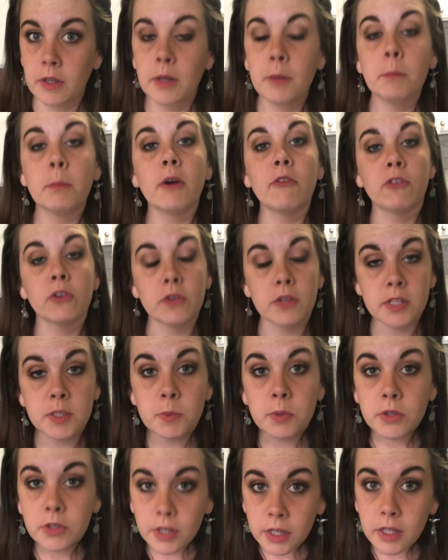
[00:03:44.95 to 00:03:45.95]
But for this
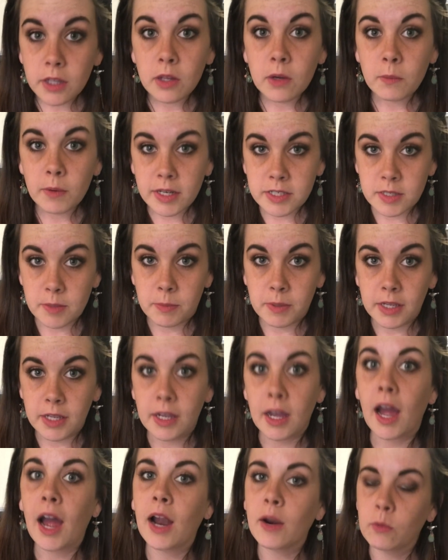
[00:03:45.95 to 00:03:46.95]
particular recipe,
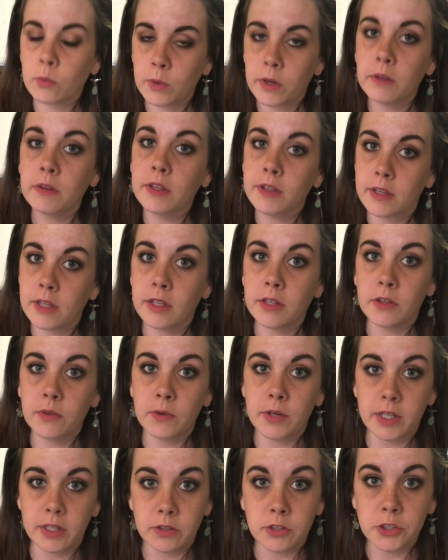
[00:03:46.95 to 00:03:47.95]
I really think you
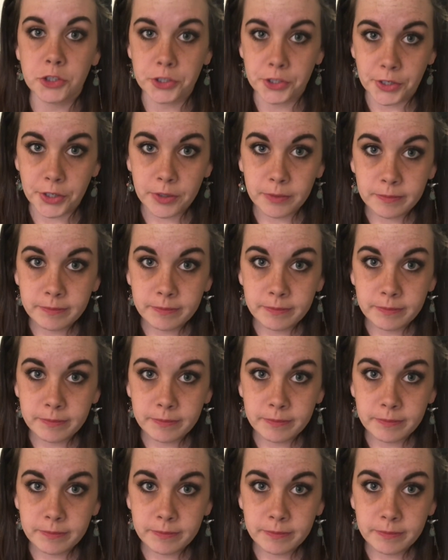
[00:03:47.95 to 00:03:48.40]
need the sugar.